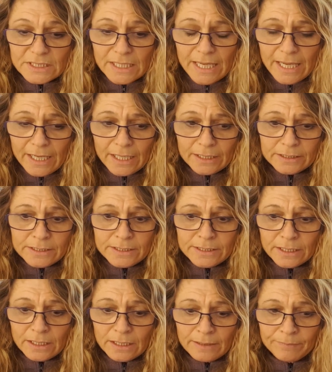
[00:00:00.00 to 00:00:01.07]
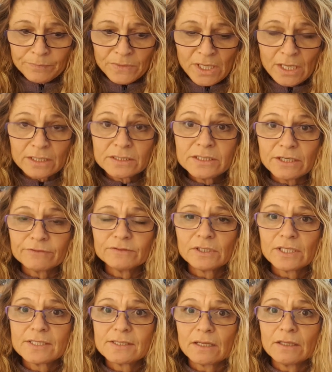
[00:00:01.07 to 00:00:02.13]
And
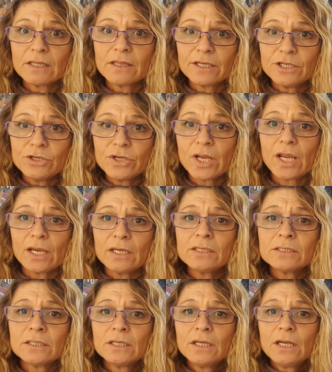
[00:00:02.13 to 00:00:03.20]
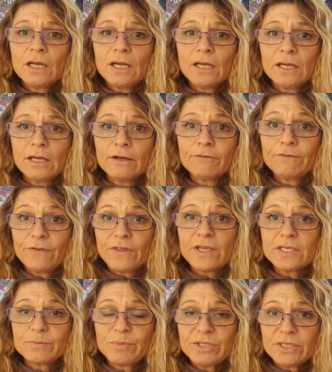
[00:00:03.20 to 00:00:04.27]
definitely something that you need for
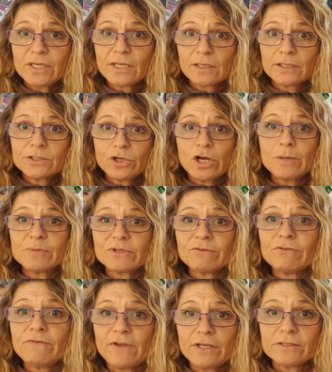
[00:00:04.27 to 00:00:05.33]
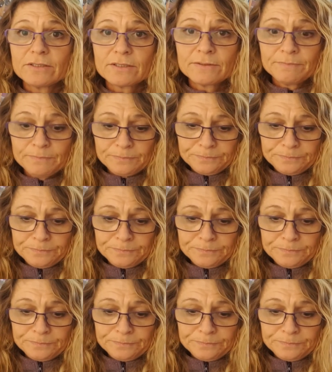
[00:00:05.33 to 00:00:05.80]
these particular types of events.